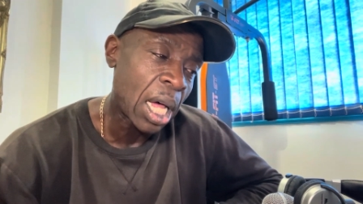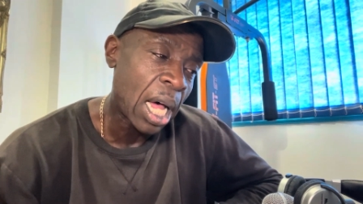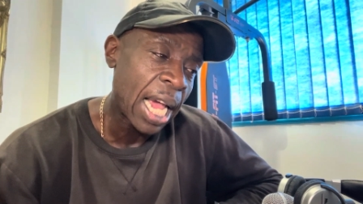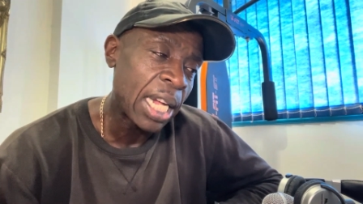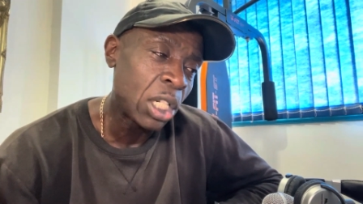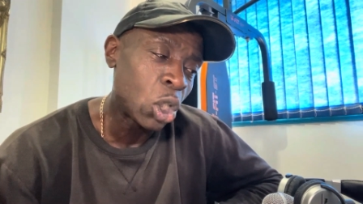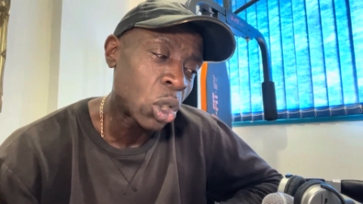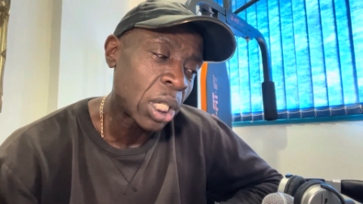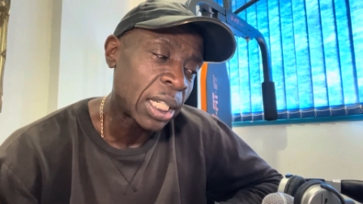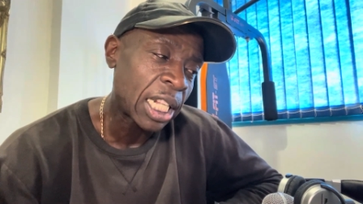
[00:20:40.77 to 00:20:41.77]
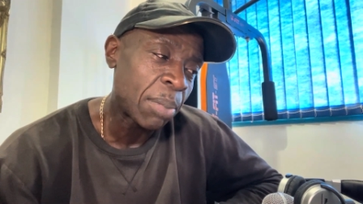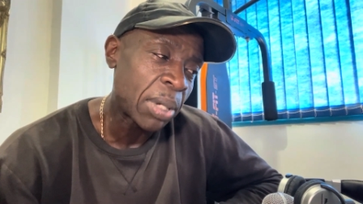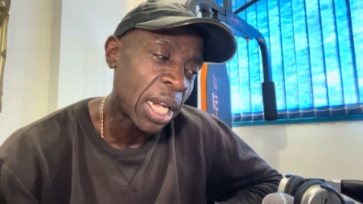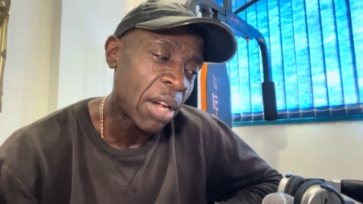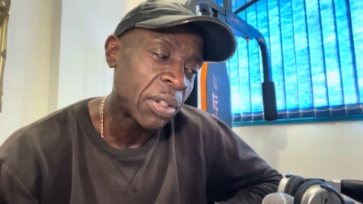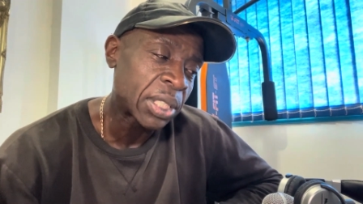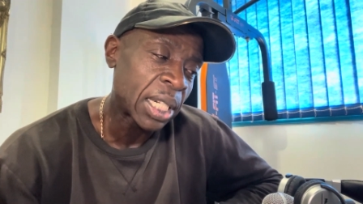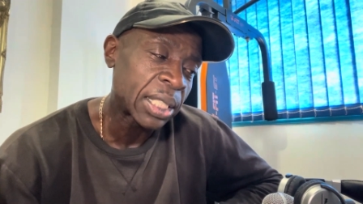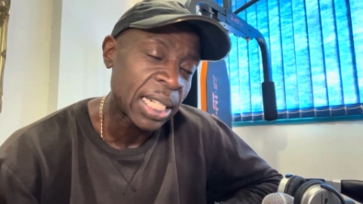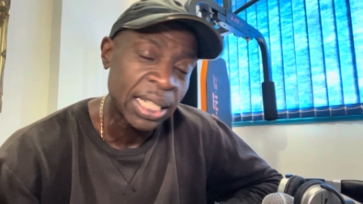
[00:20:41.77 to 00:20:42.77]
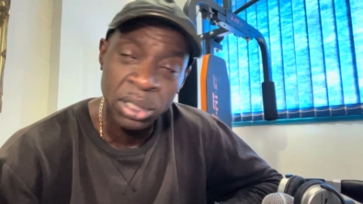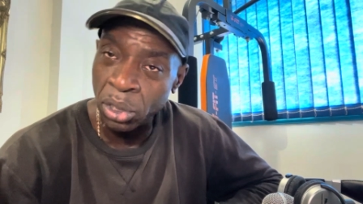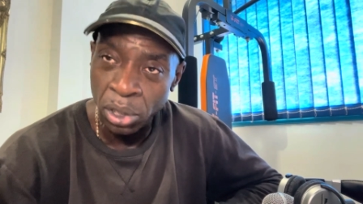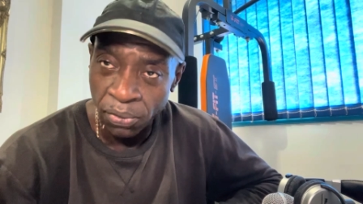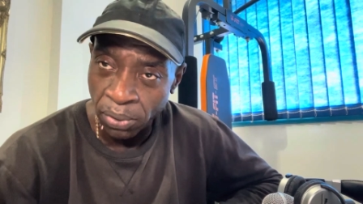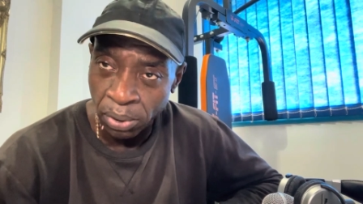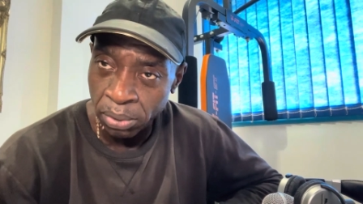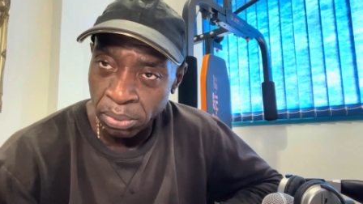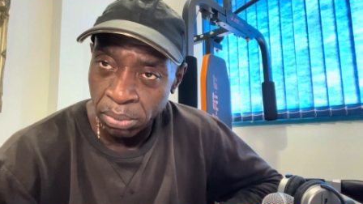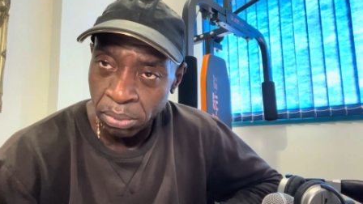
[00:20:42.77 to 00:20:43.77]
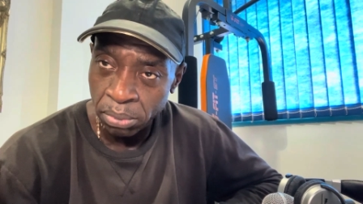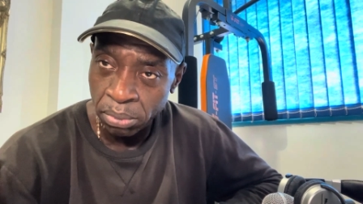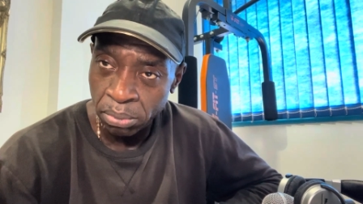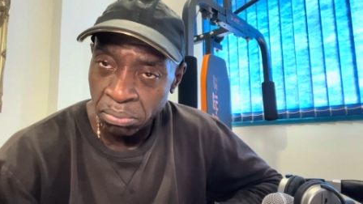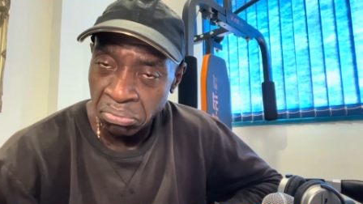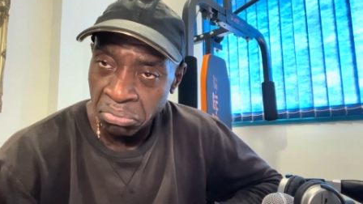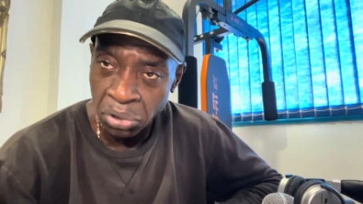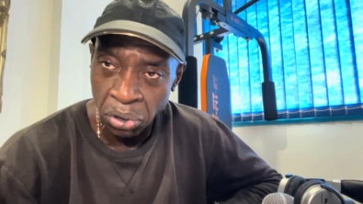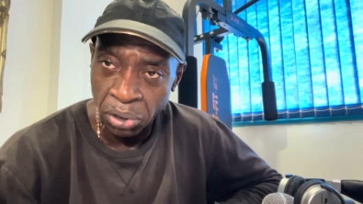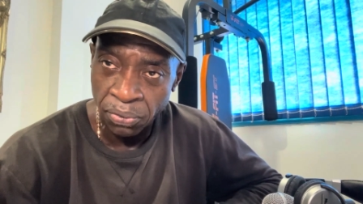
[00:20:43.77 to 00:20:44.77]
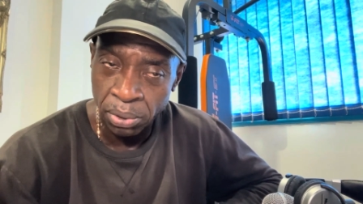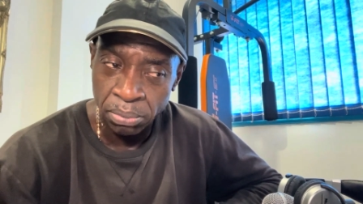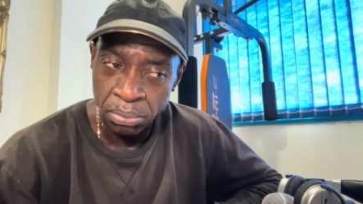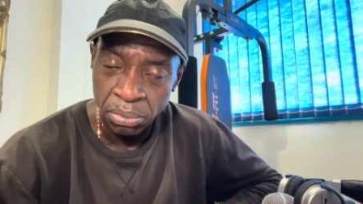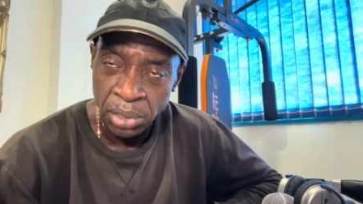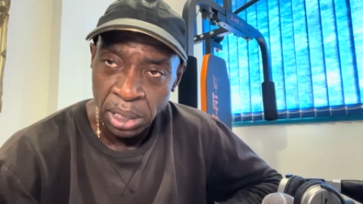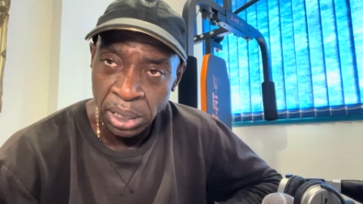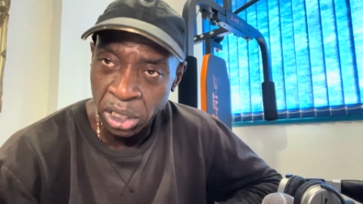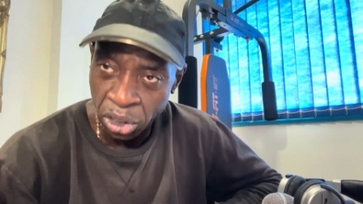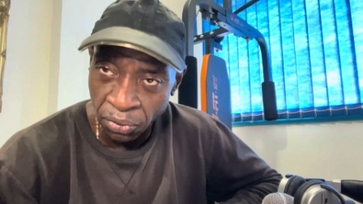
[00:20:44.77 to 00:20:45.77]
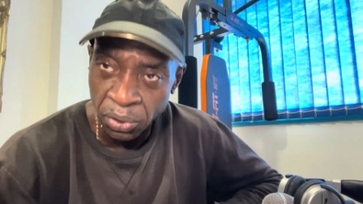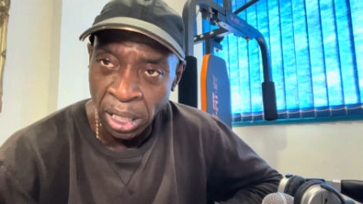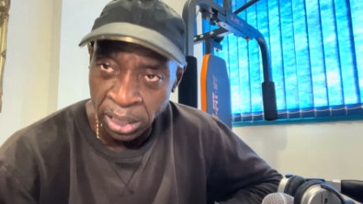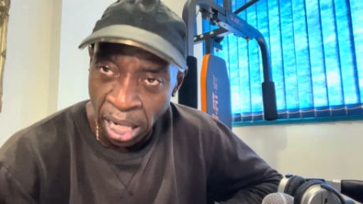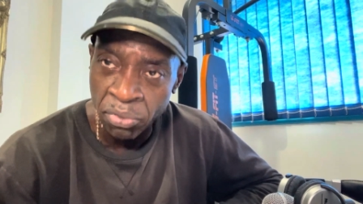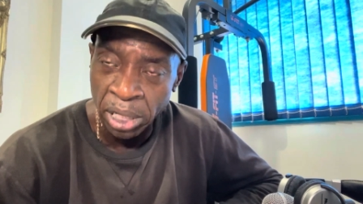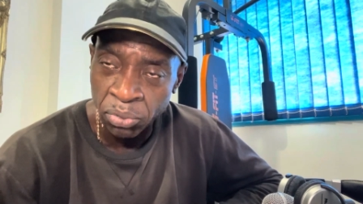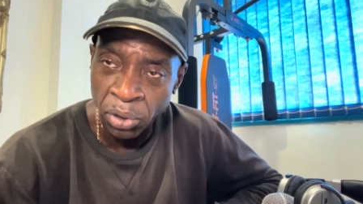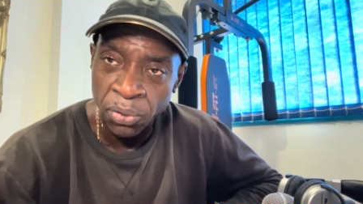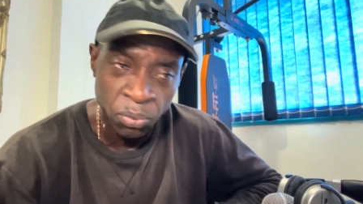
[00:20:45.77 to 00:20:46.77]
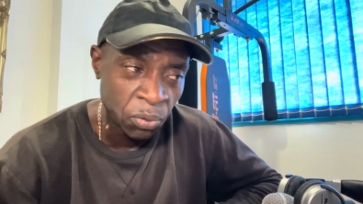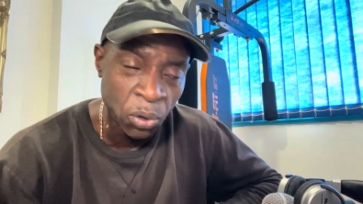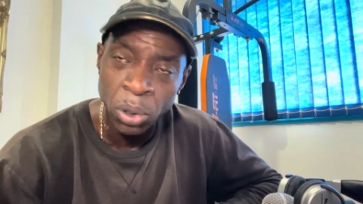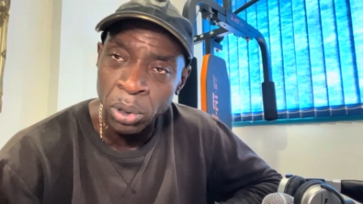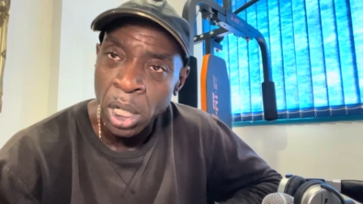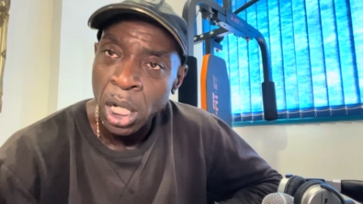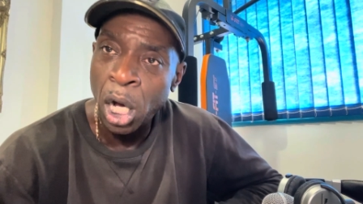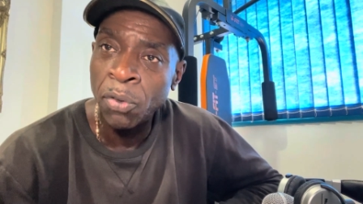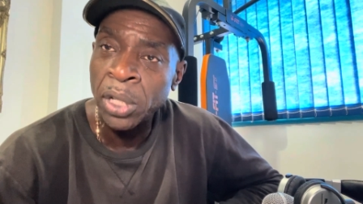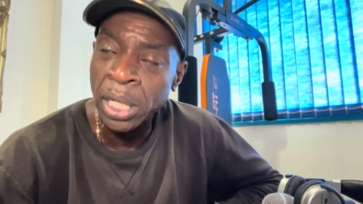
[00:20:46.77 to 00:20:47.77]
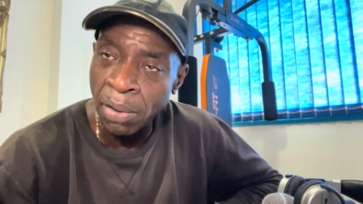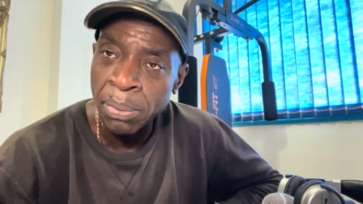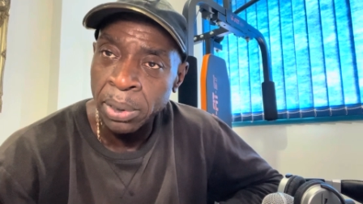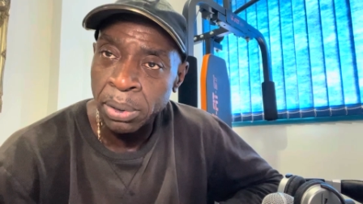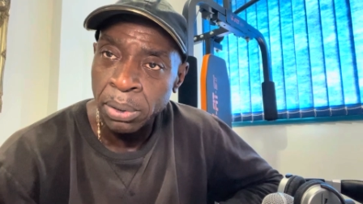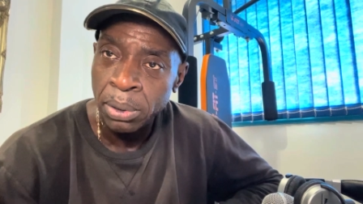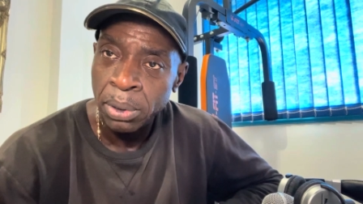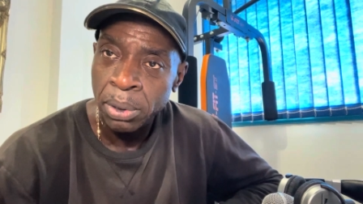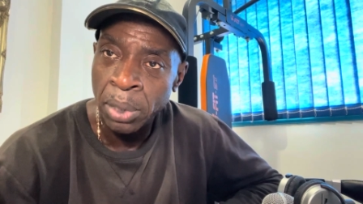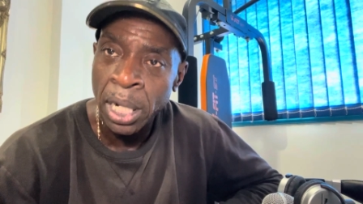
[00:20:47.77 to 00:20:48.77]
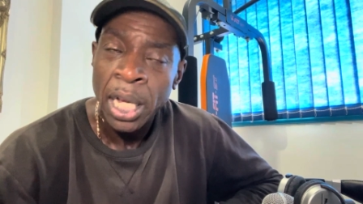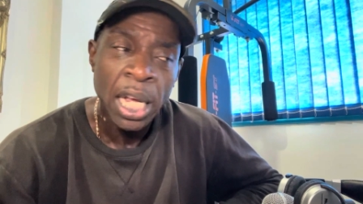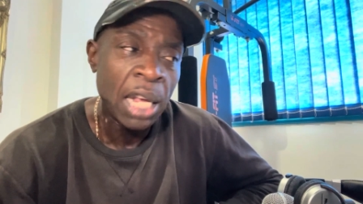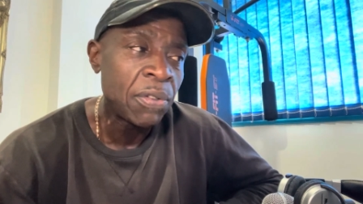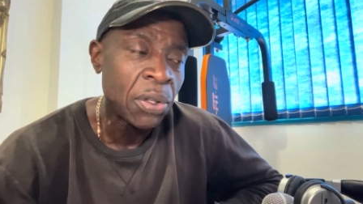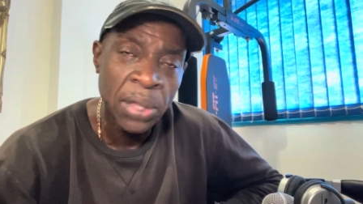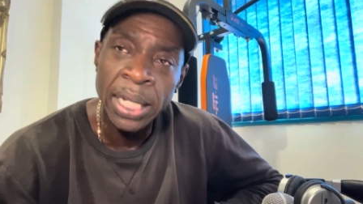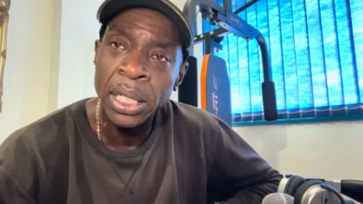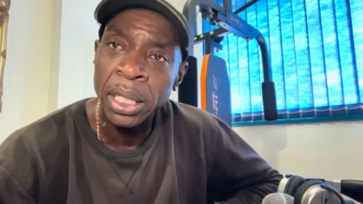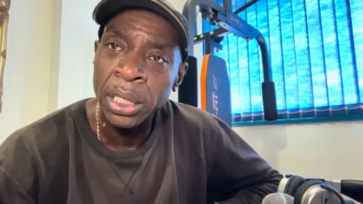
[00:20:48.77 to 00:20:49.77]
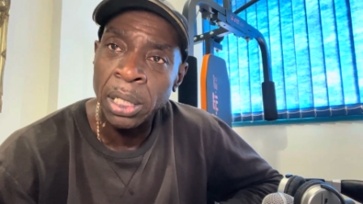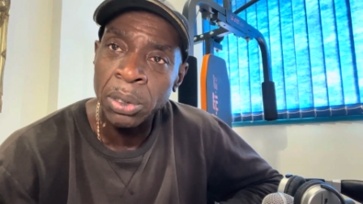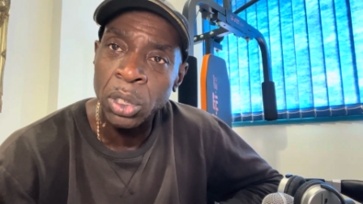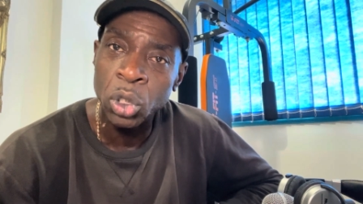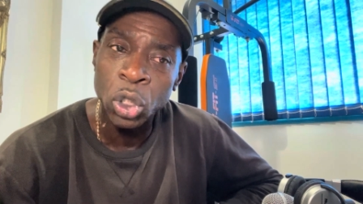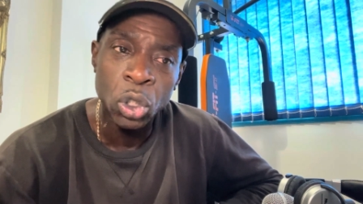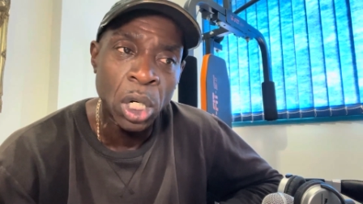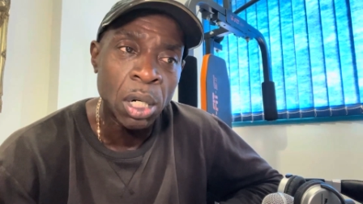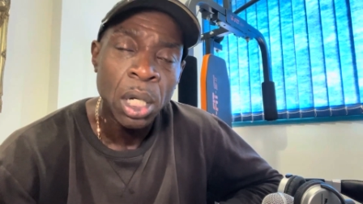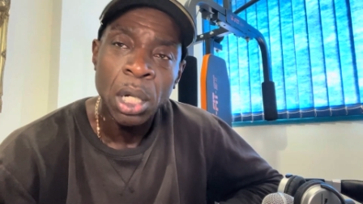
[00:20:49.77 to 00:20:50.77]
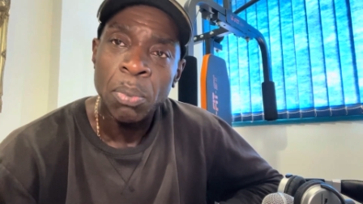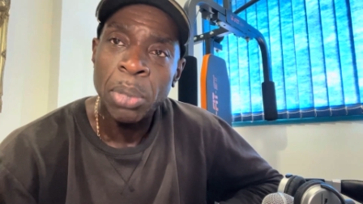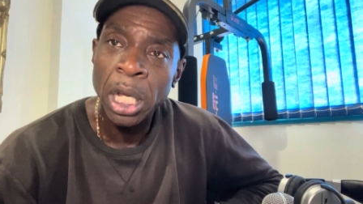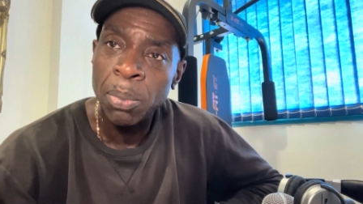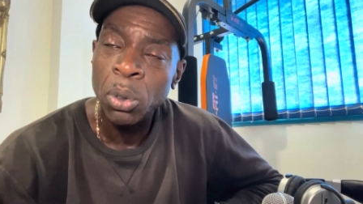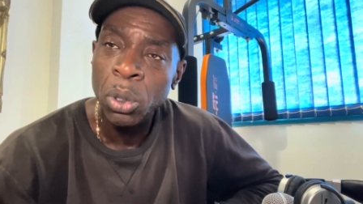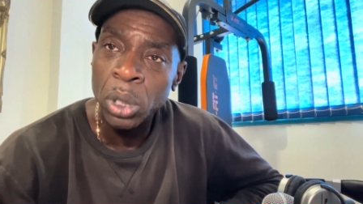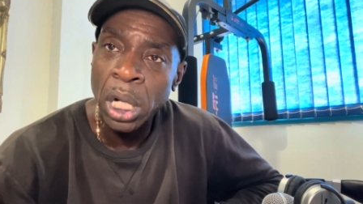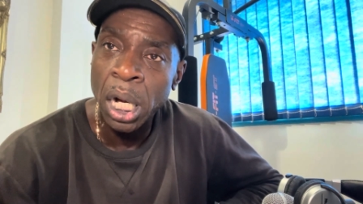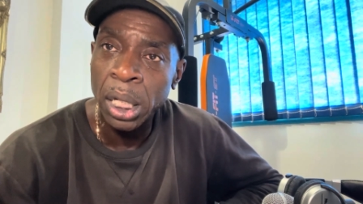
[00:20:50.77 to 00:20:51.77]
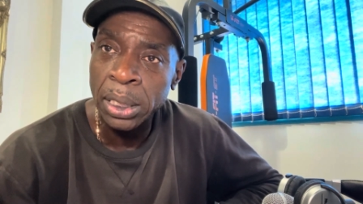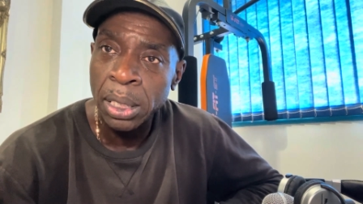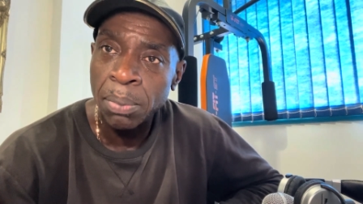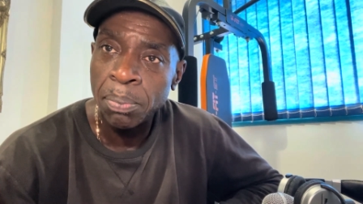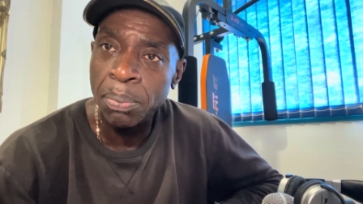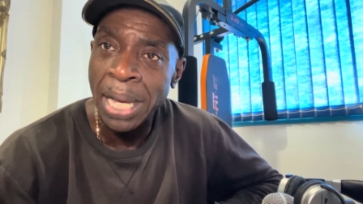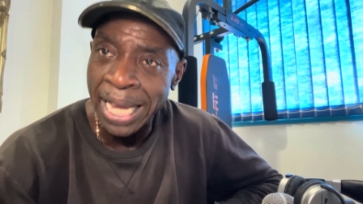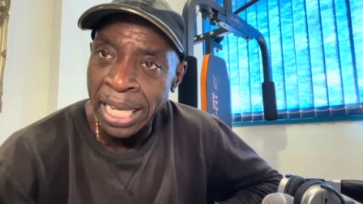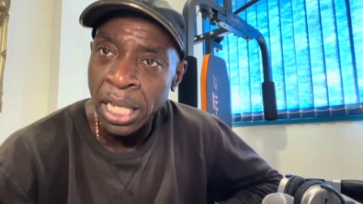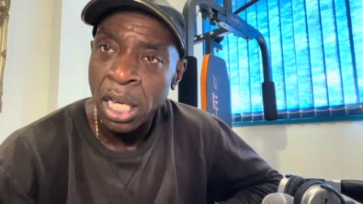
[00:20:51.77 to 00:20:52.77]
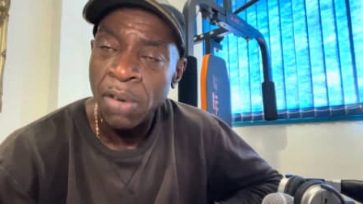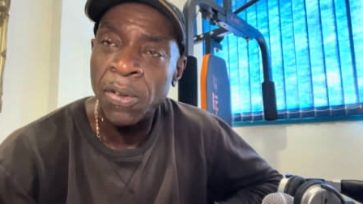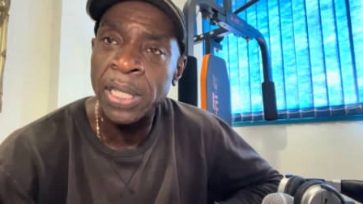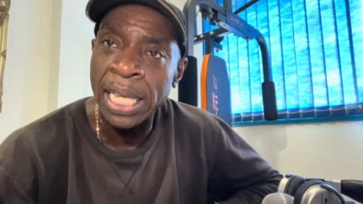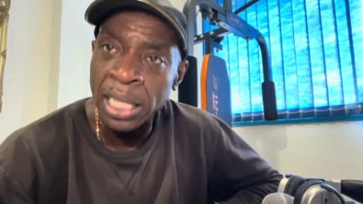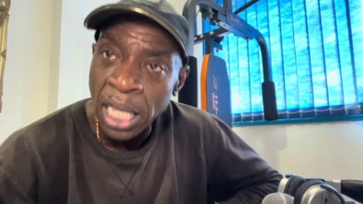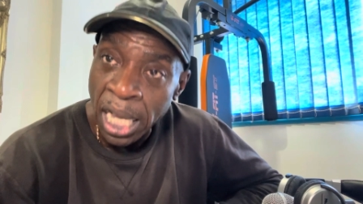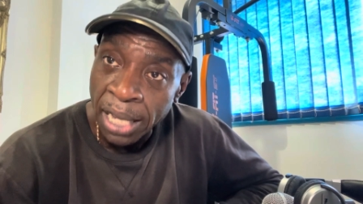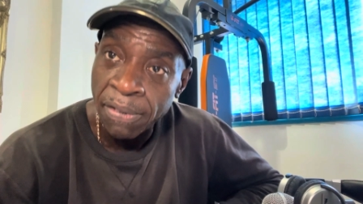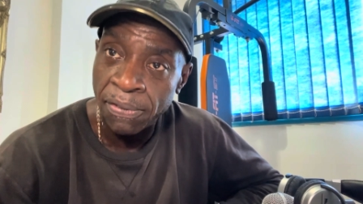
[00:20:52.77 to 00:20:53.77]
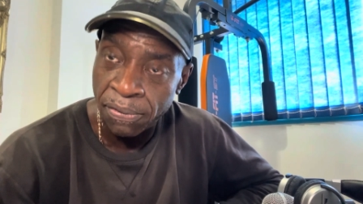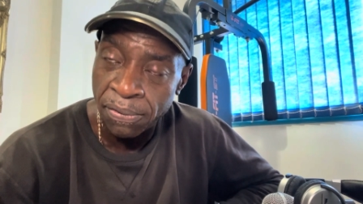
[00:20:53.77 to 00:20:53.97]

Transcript: I look at their parents and I say, it's not your fault. It's not your fault. This is a direct fault of the government. Right? If you think that, you know, you've got people who can't pay for their life